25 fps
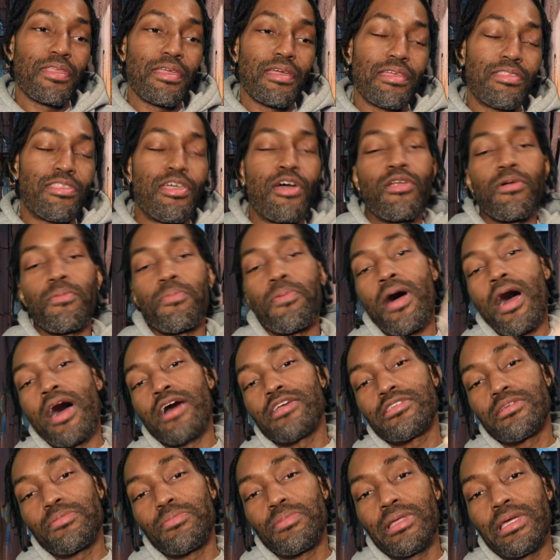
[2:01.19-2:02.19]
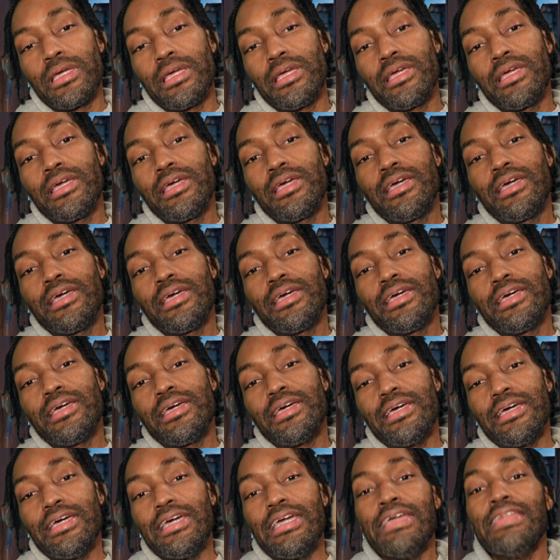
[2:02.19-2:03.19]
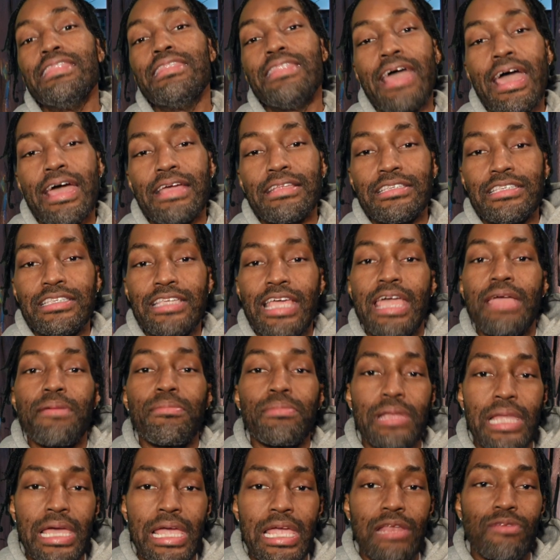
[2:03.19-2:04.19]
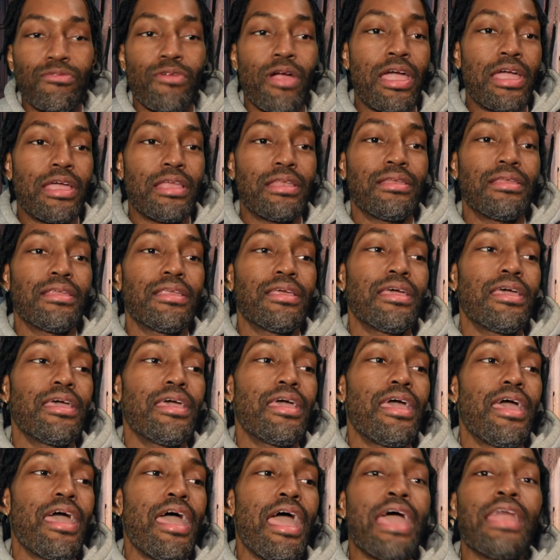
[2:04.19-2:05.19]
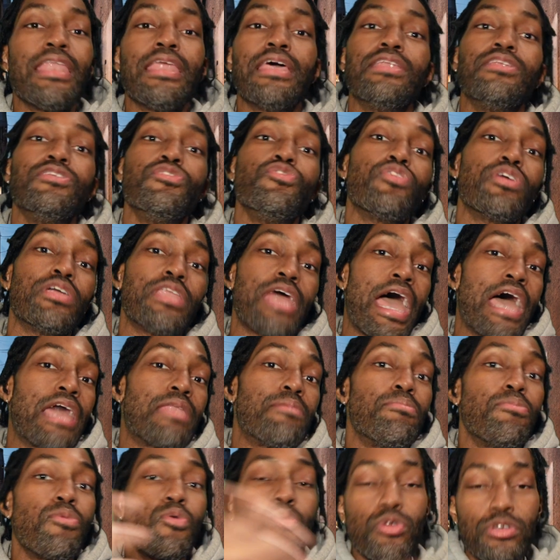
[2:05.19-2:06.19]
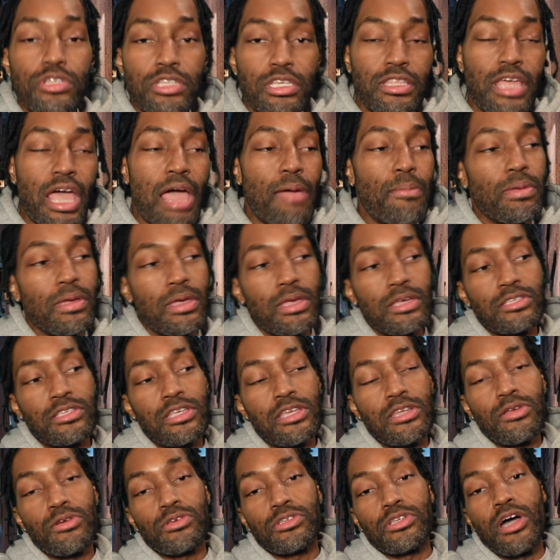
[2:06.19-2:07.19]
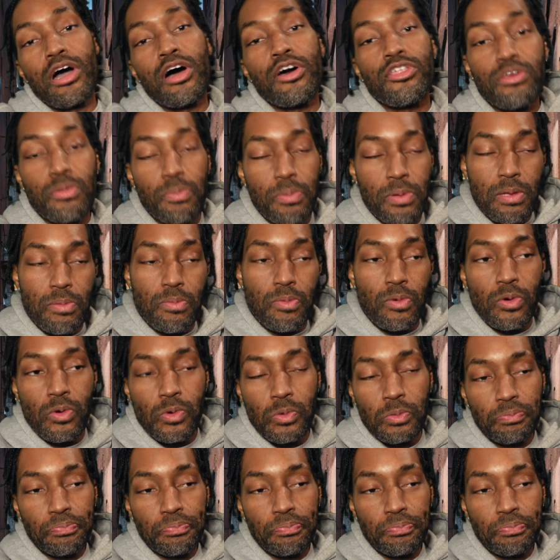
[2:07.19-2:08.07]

that are possibly in that same lane, right? And then you can add more to that, because then there's other people